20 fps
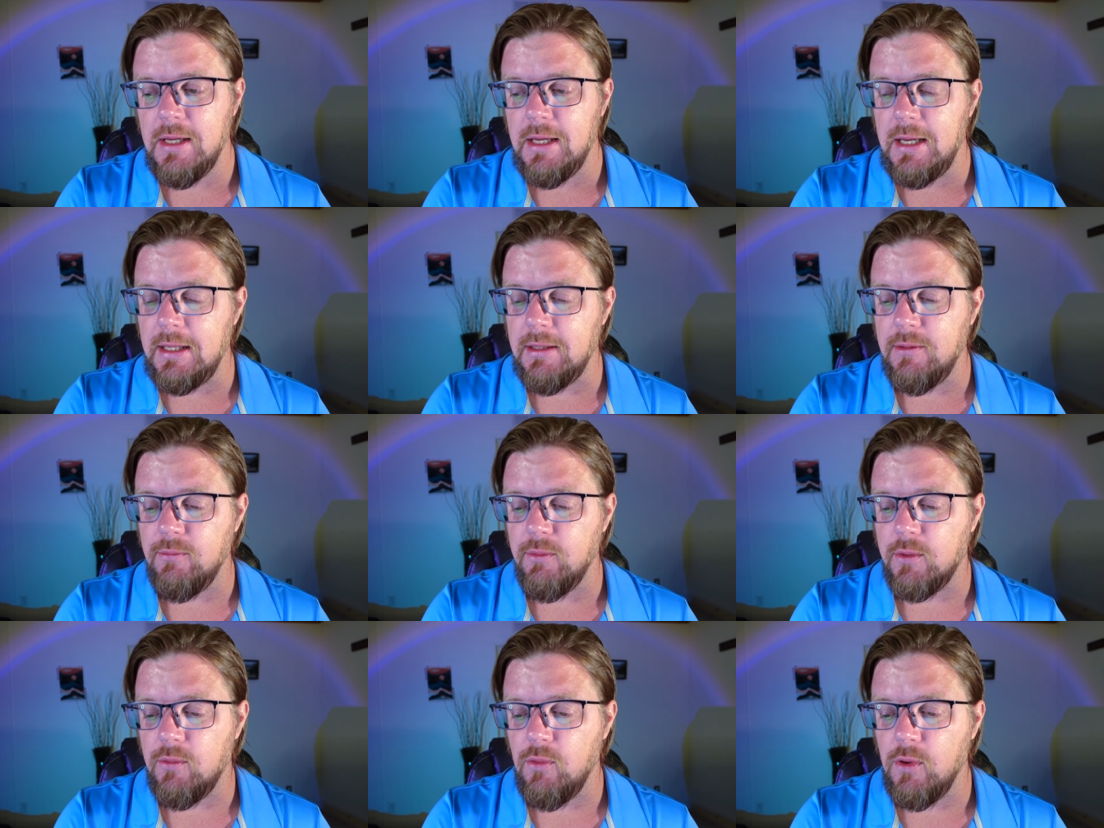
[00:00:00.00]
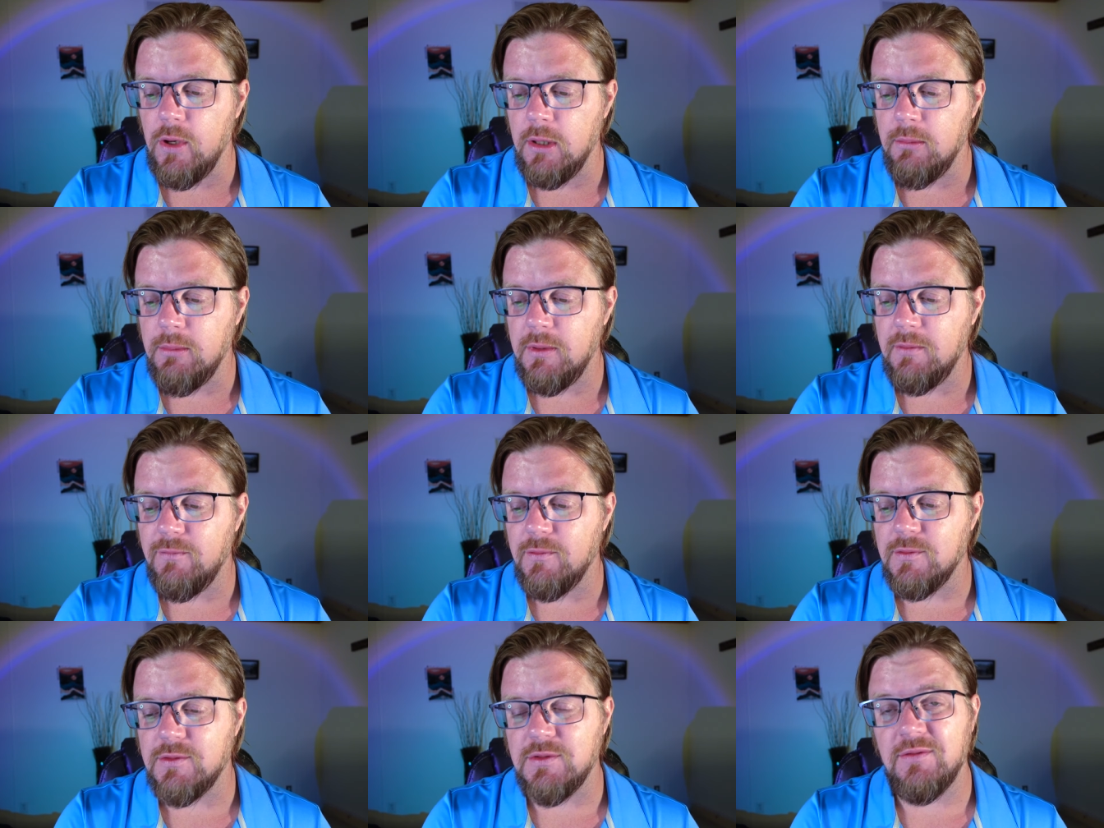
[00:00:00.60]
and the
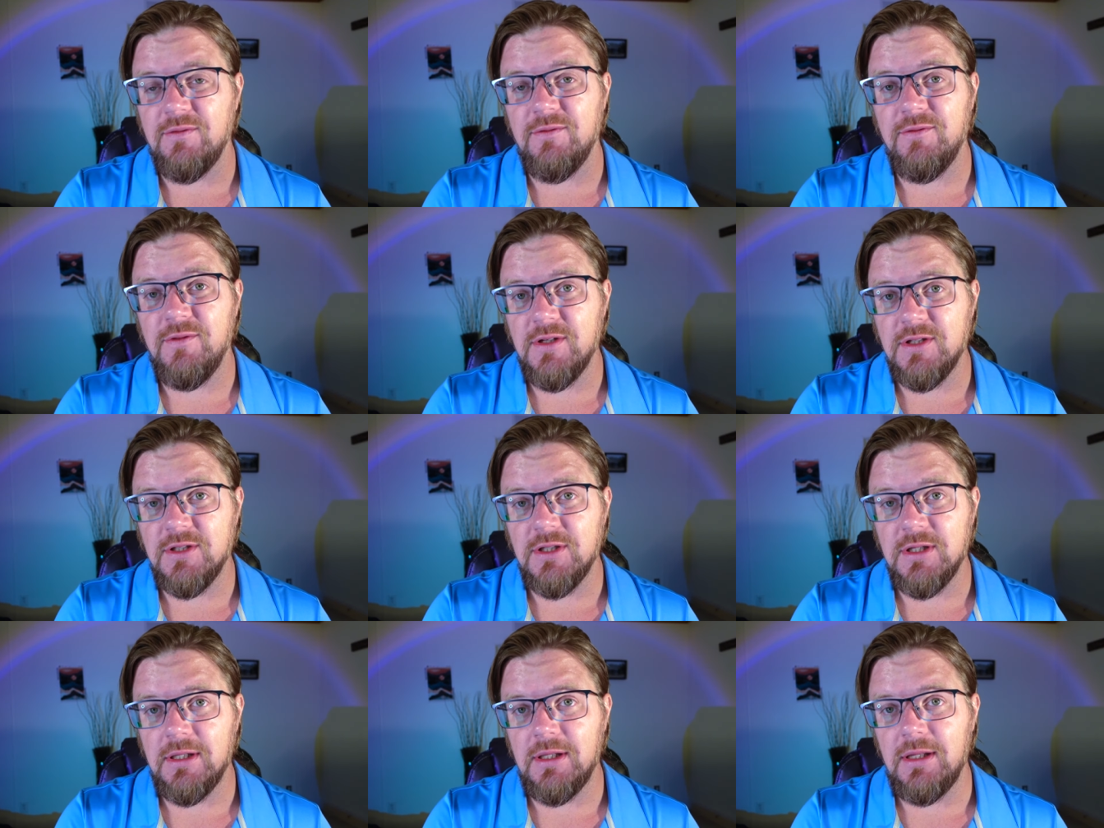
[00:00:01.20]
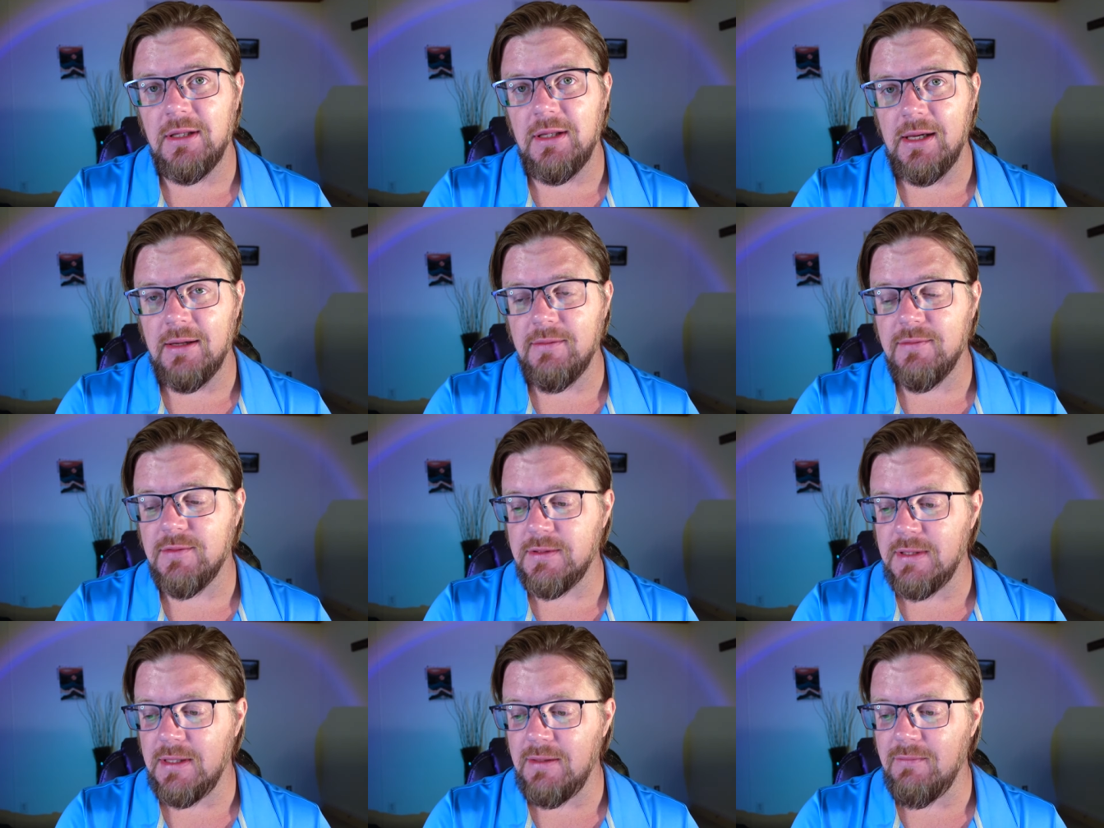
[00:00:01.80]
requirement for sufficient life
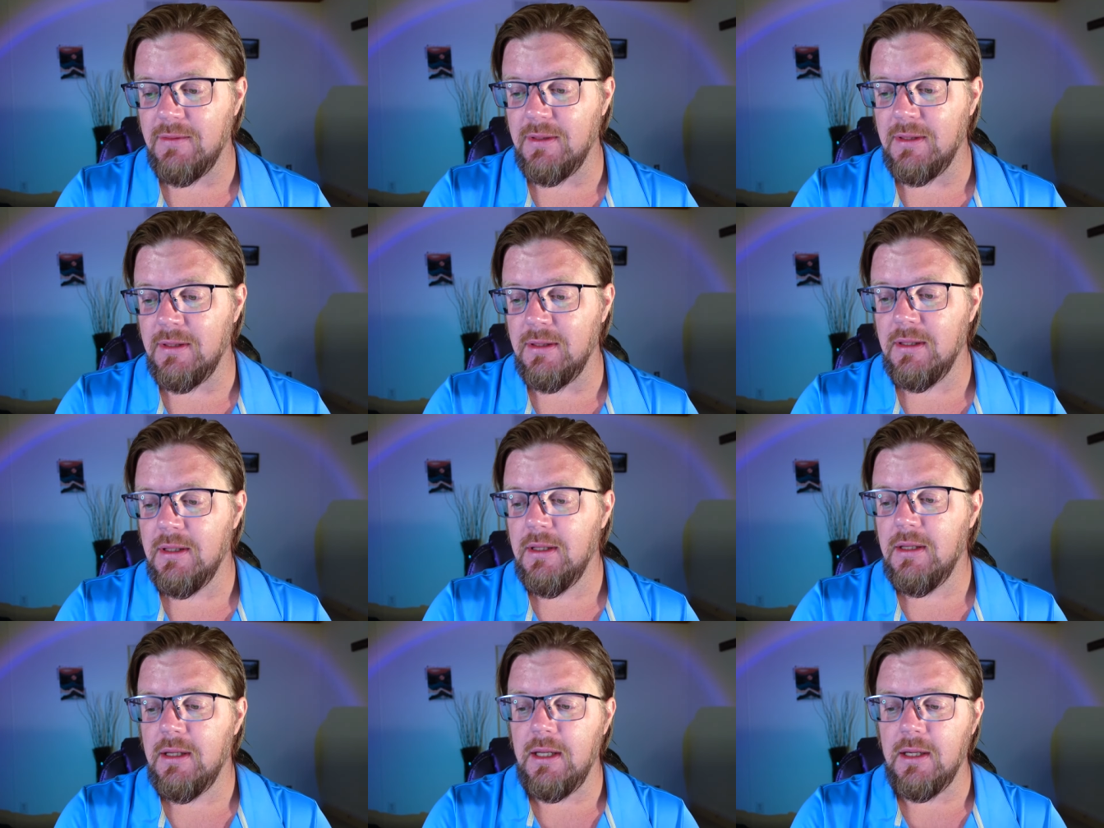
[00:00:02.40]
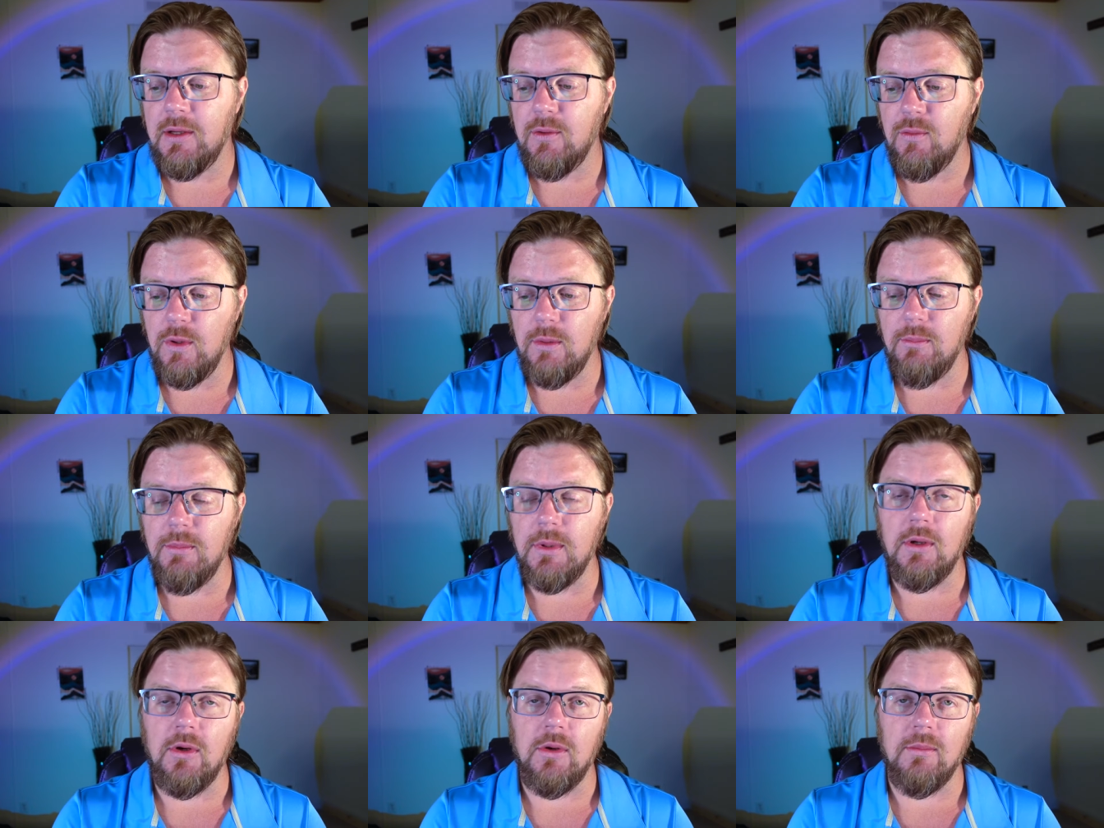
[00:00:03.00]
saving
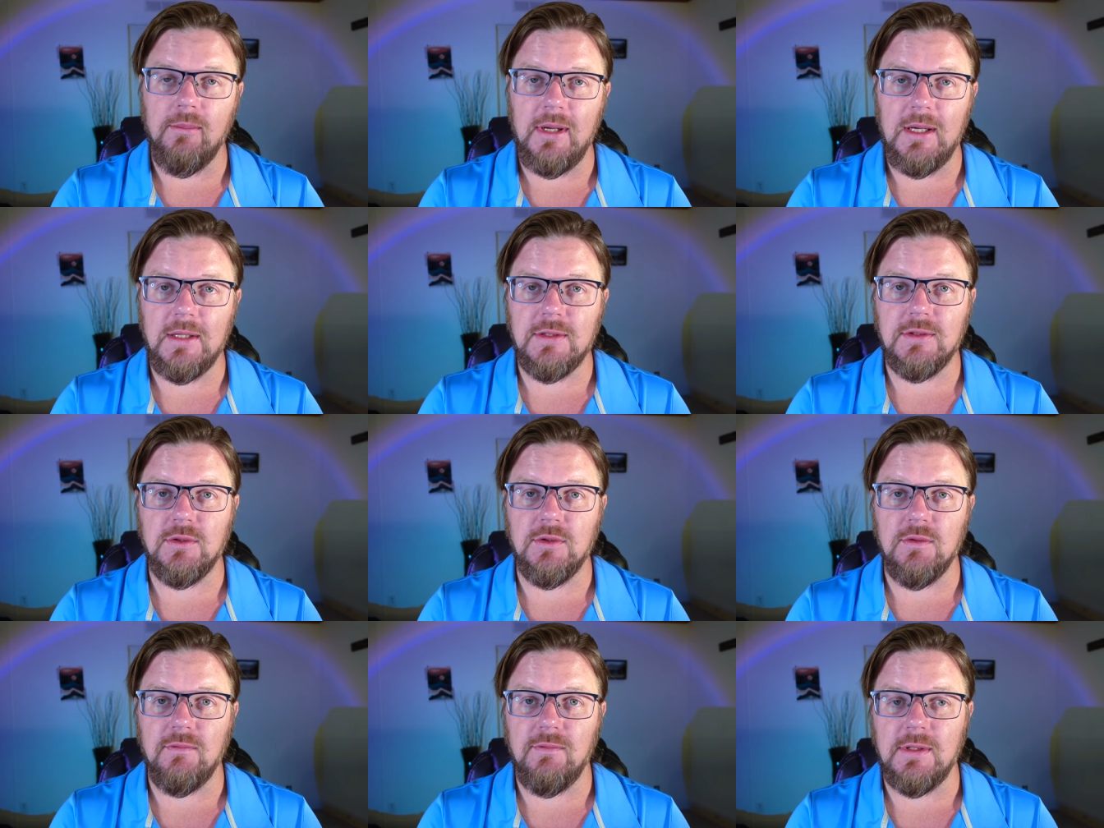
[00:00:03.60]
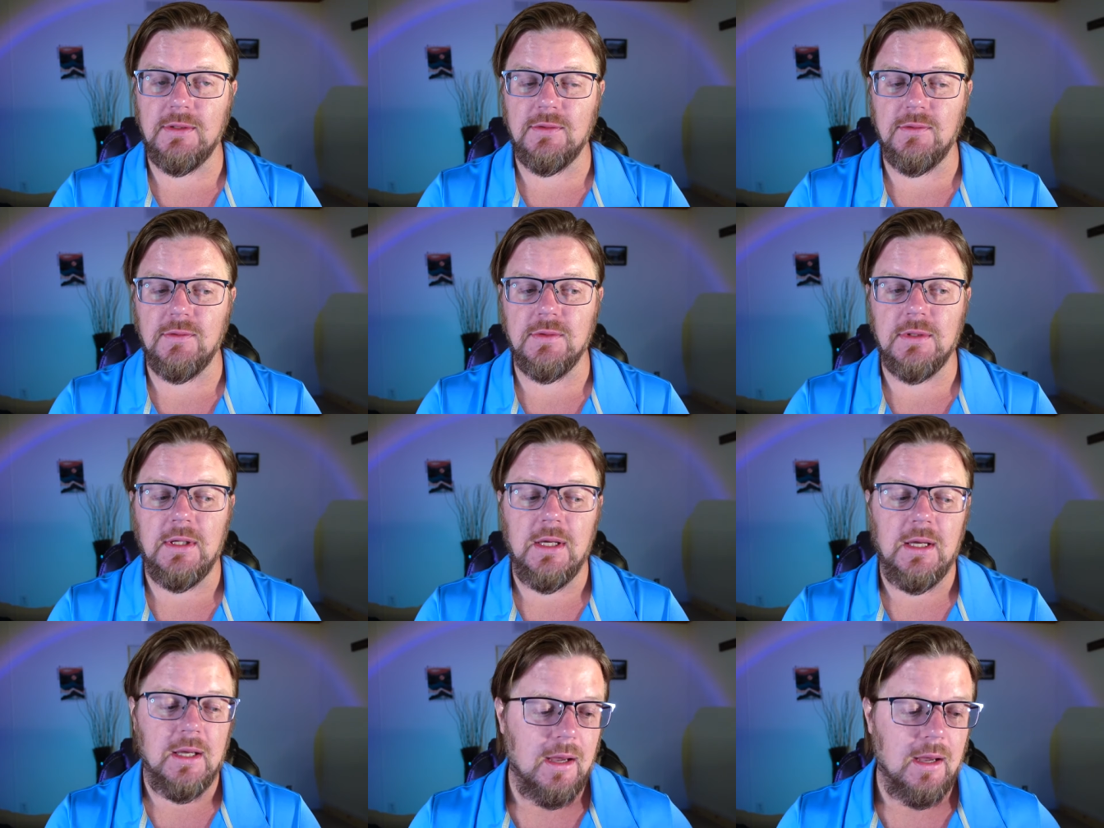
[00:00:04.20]
equipment on passenger vessels.